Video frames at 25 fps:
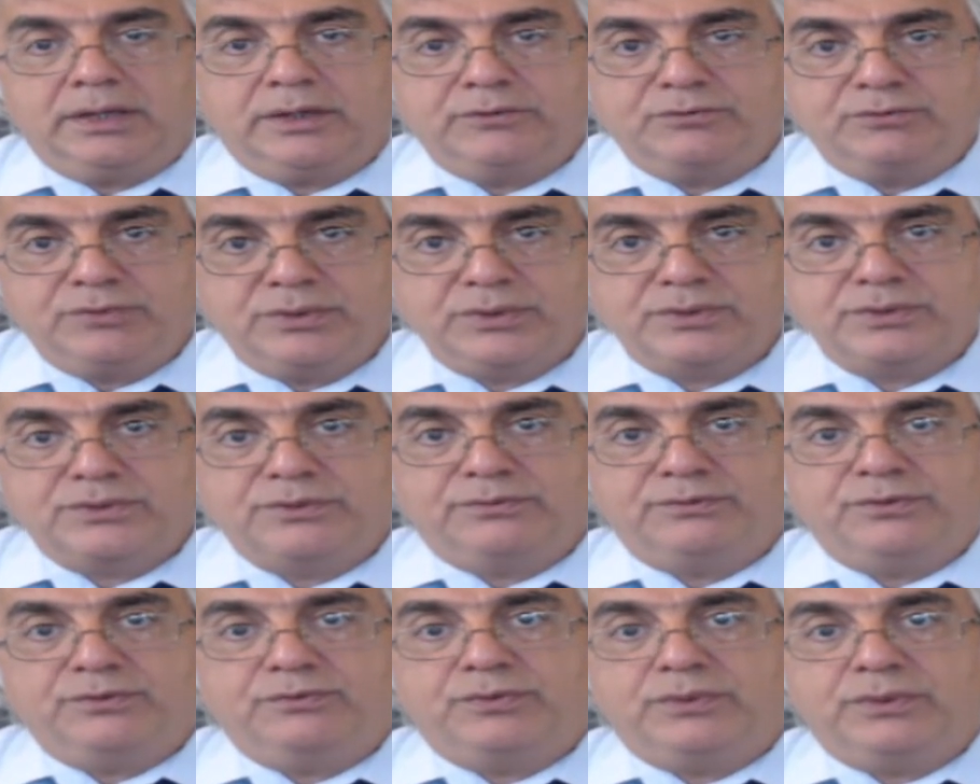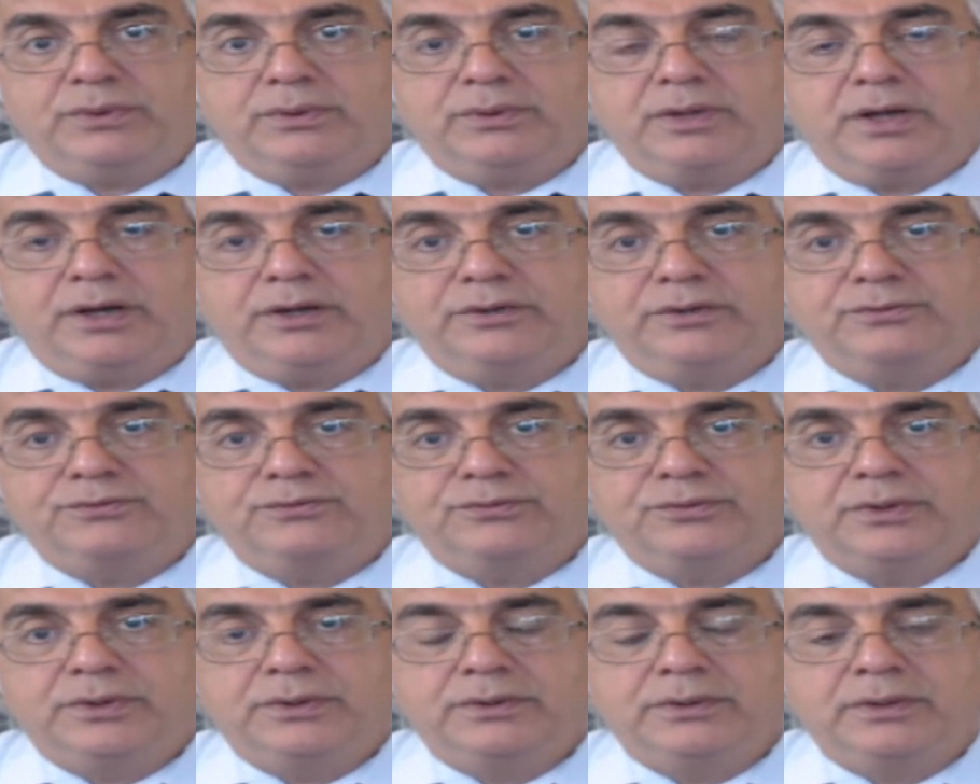philosophy for
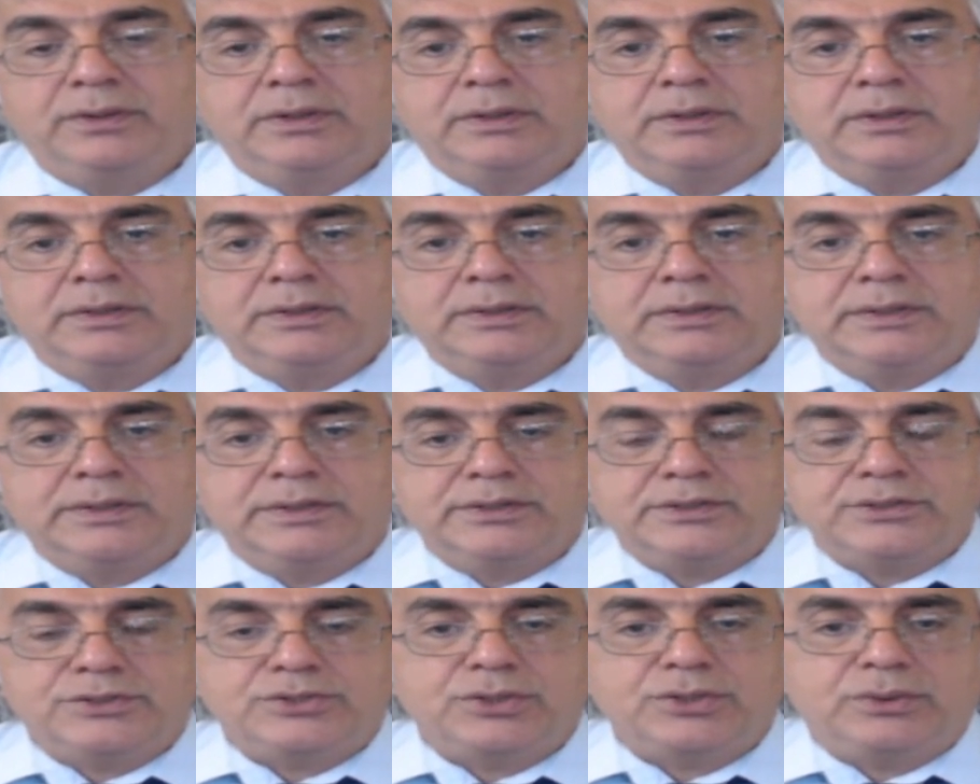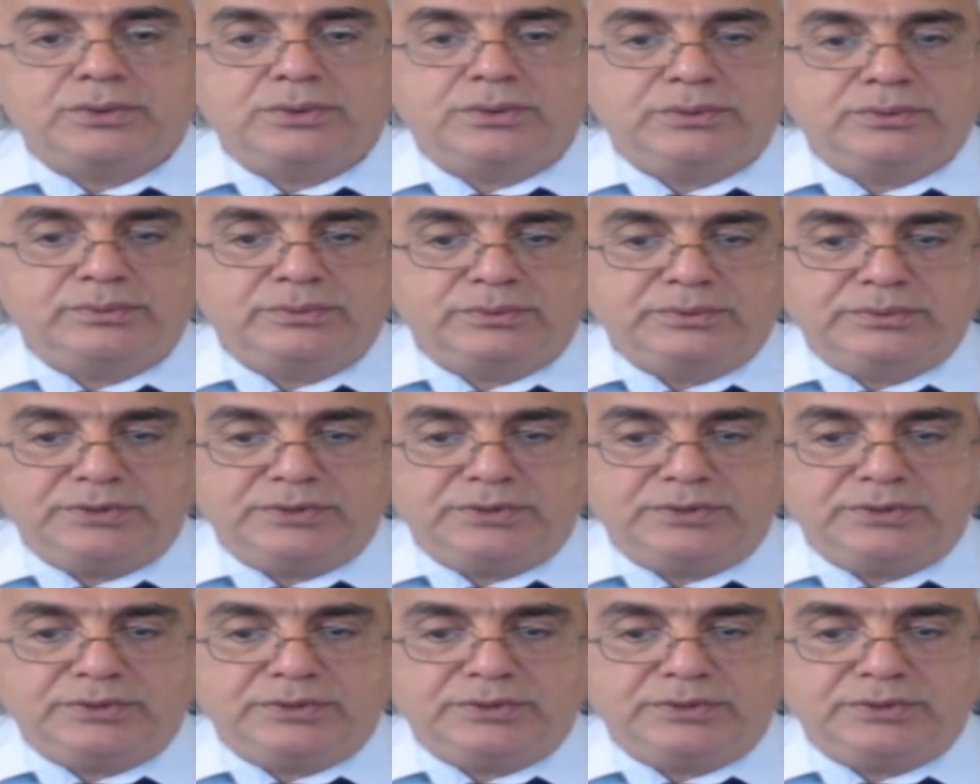life. So